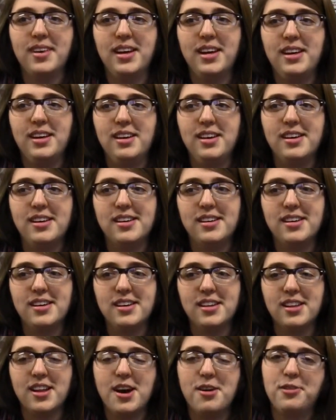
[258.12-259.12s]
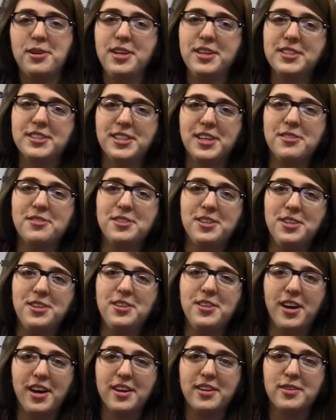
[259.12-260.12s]
and allowing yourself to
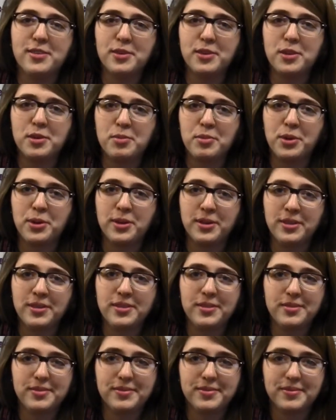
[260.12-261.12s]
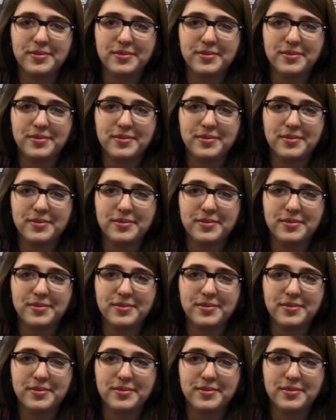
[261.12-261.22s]
do that is really important.